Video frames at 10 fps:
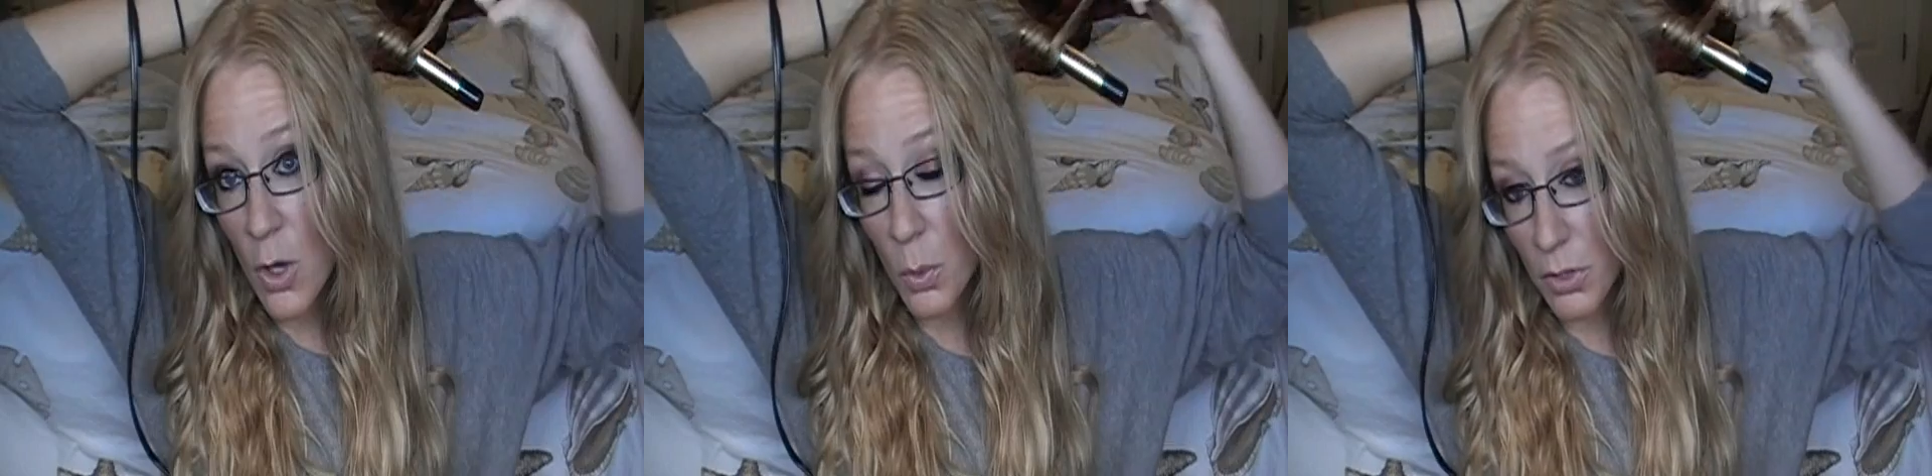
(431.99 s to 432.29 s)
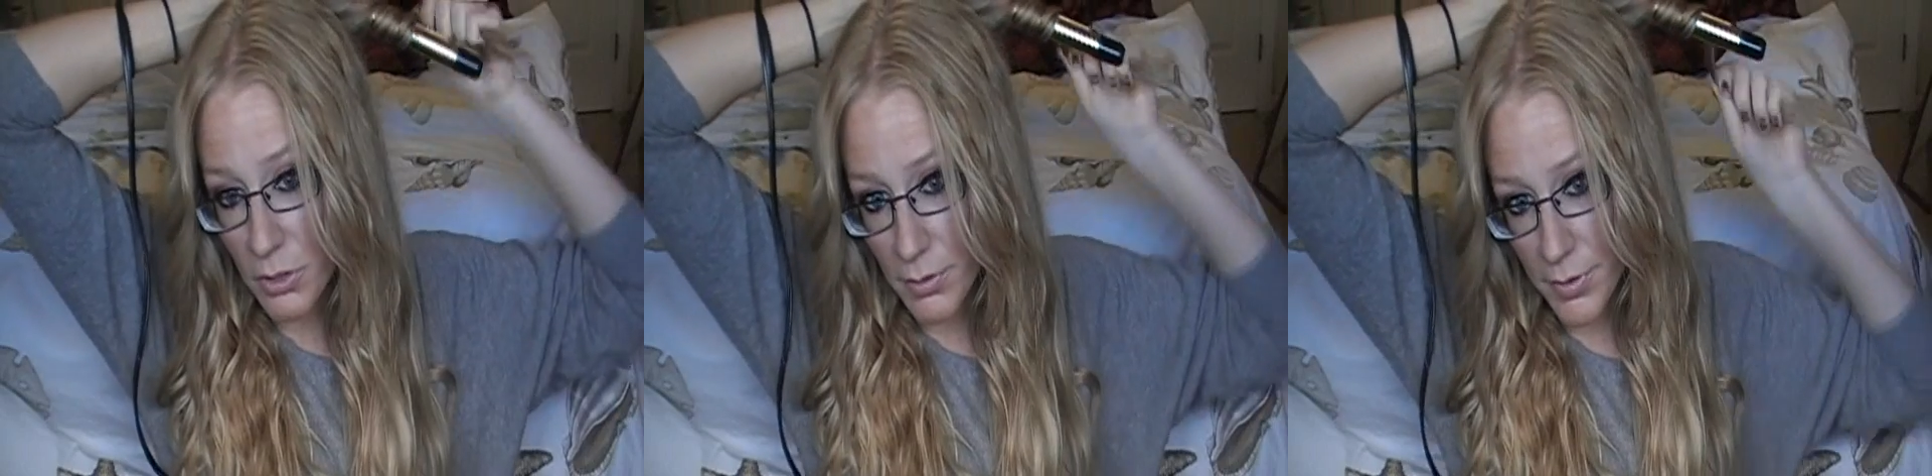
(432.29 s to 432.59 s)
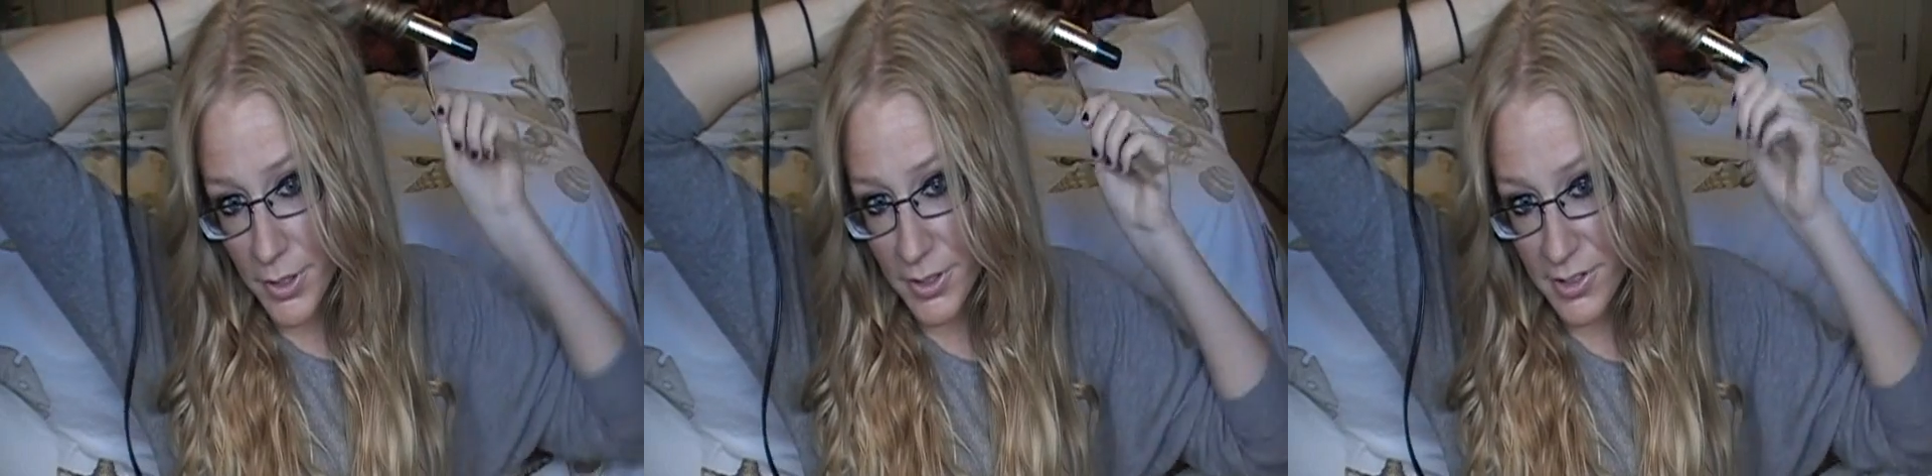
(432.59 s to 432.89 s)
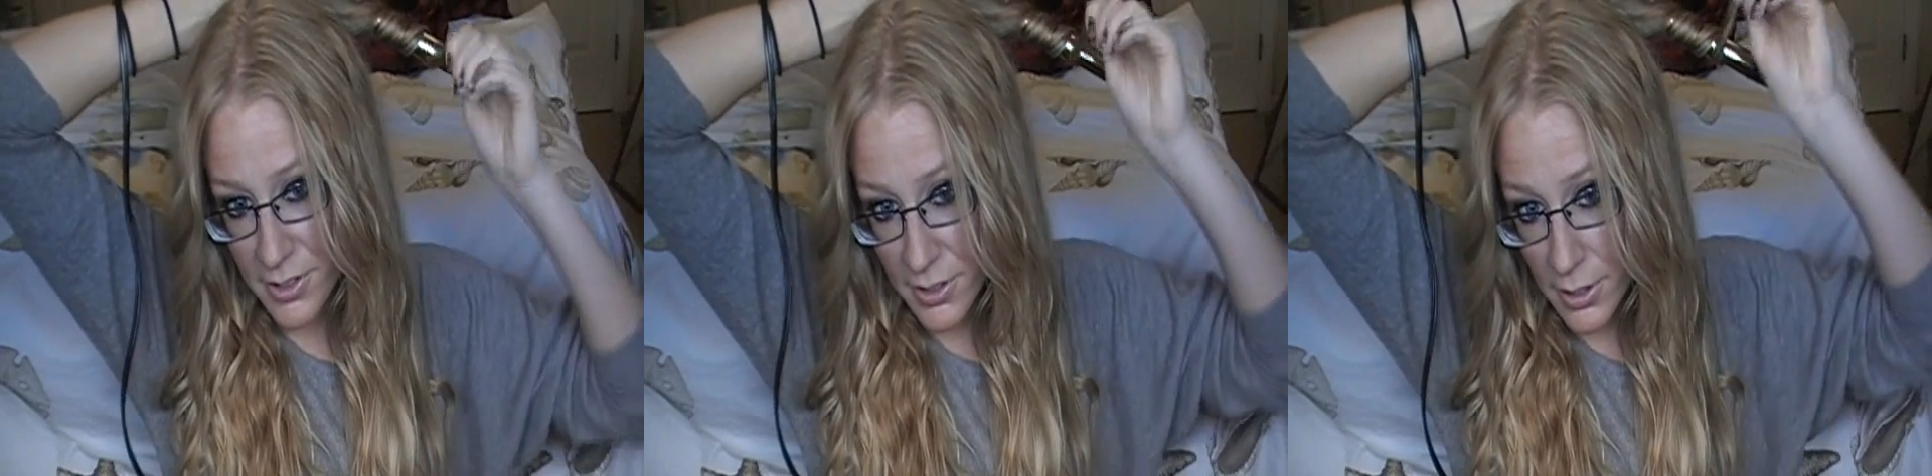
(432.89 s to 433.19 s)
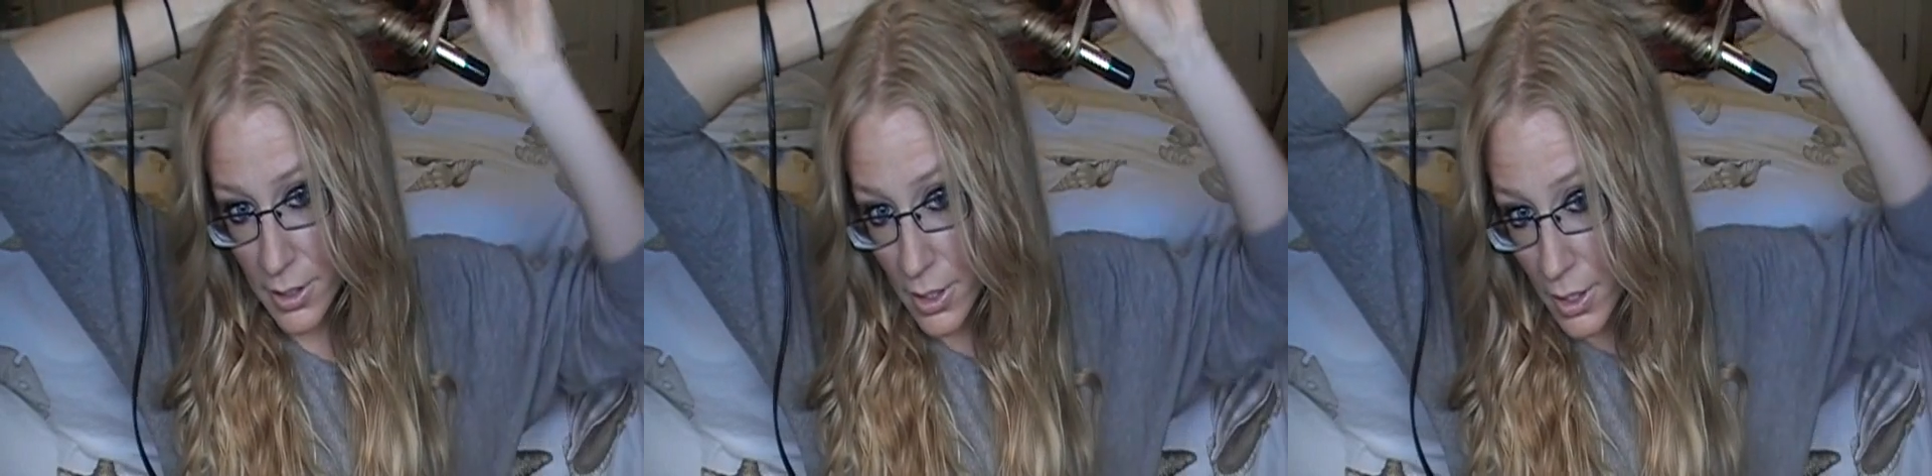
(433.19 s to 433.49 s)
we'll reverse
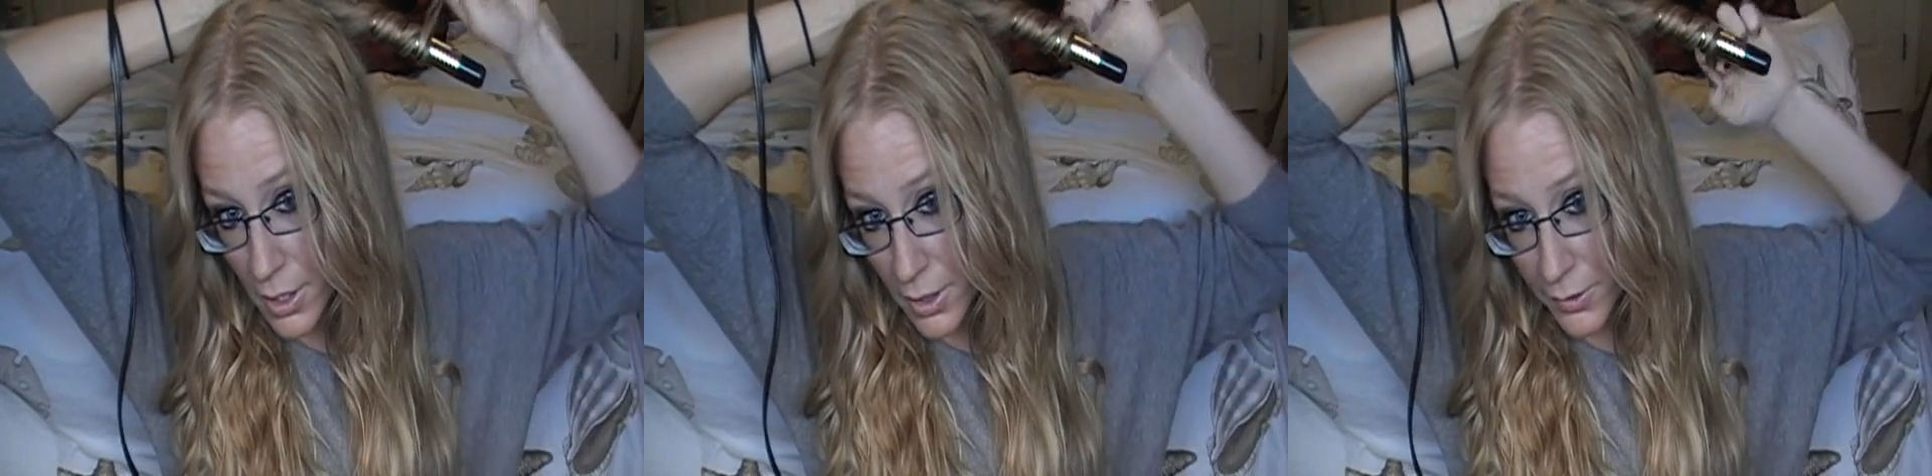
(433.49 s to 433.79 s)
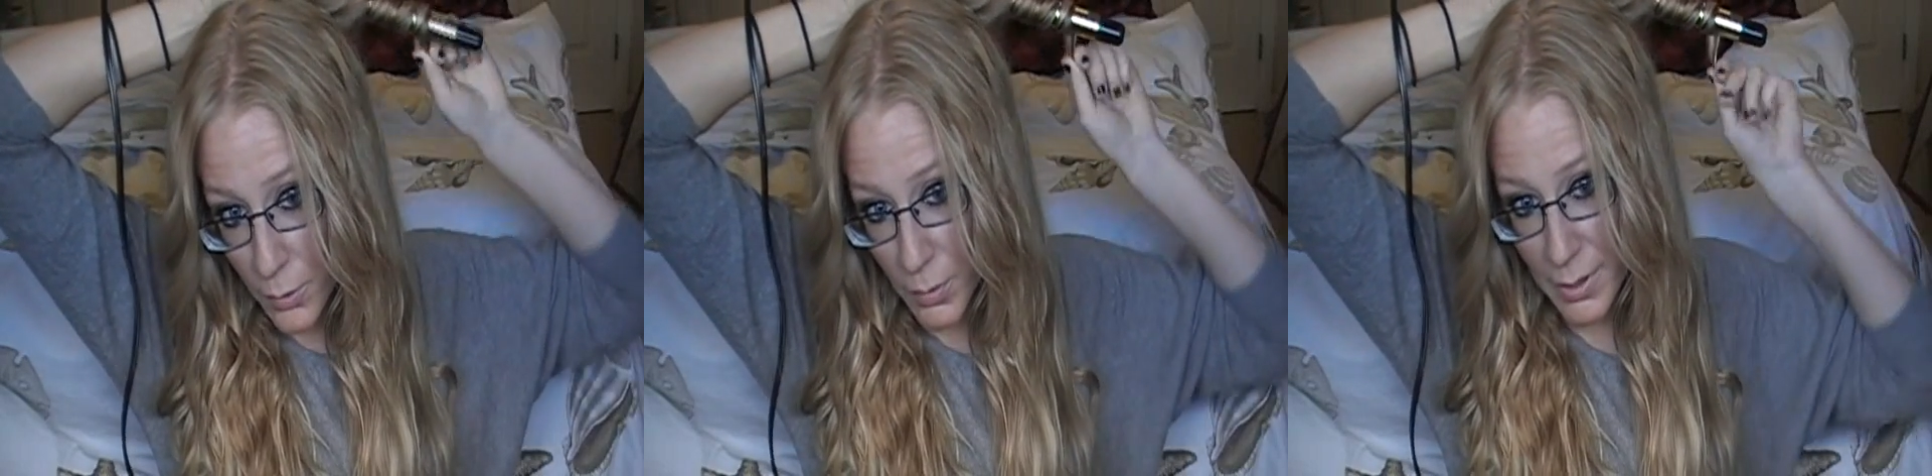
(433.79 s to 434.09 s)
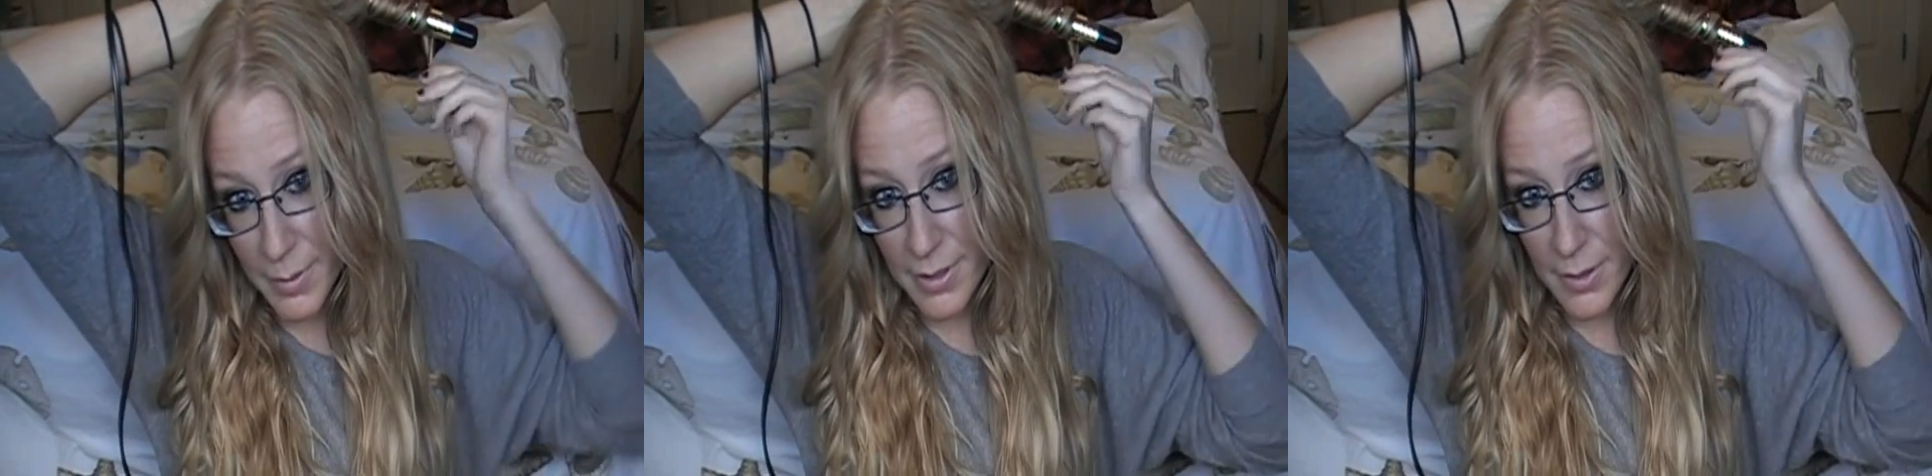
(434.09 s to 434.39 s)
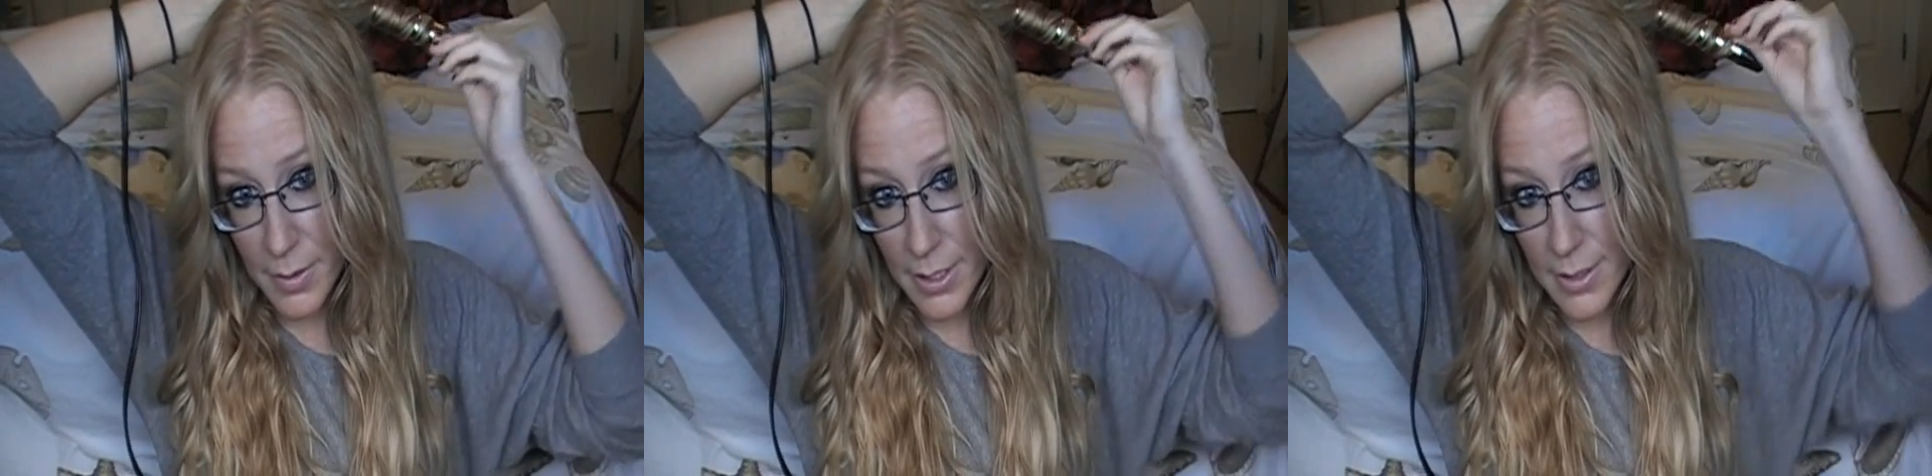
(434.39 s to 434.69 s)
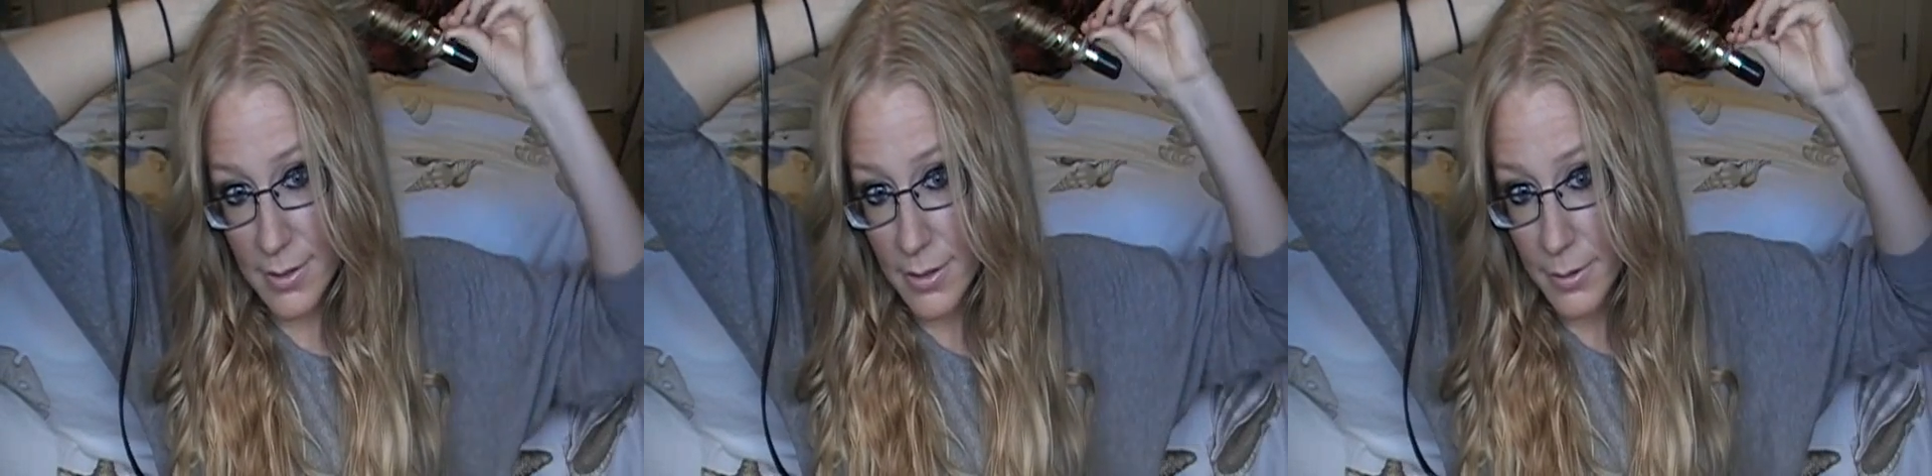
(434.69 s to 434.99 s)
the way we do
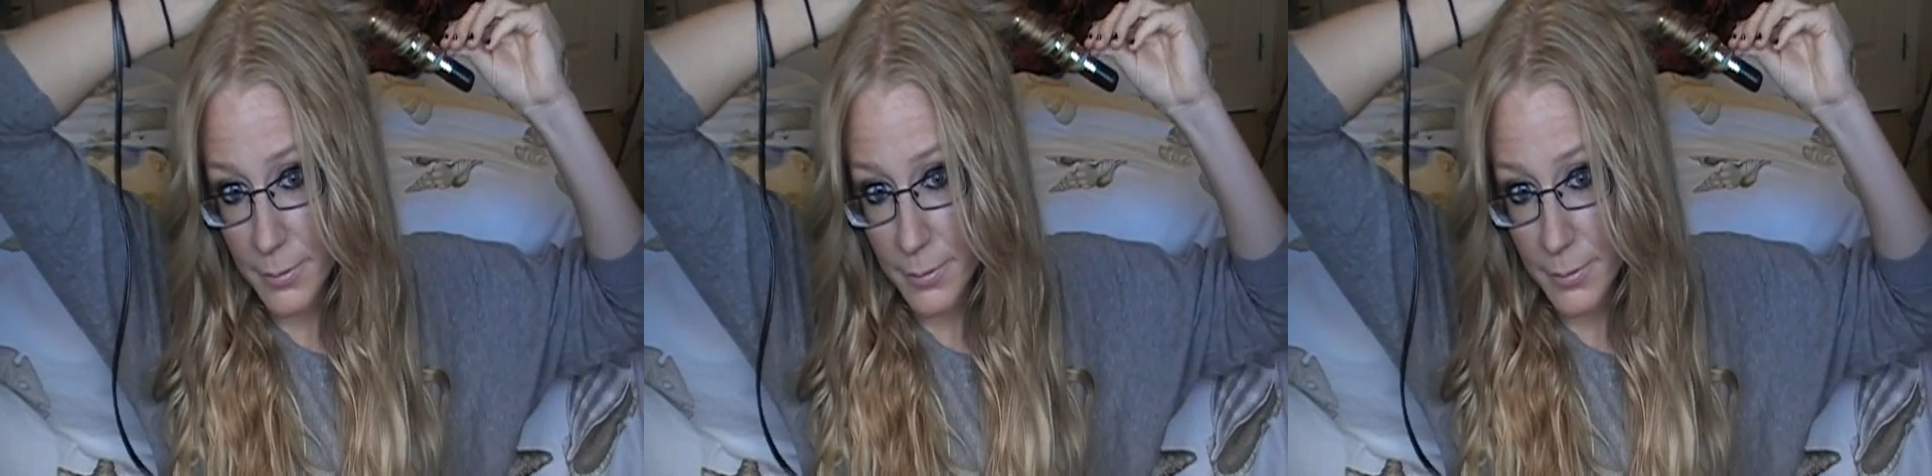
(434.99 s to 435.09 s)
it.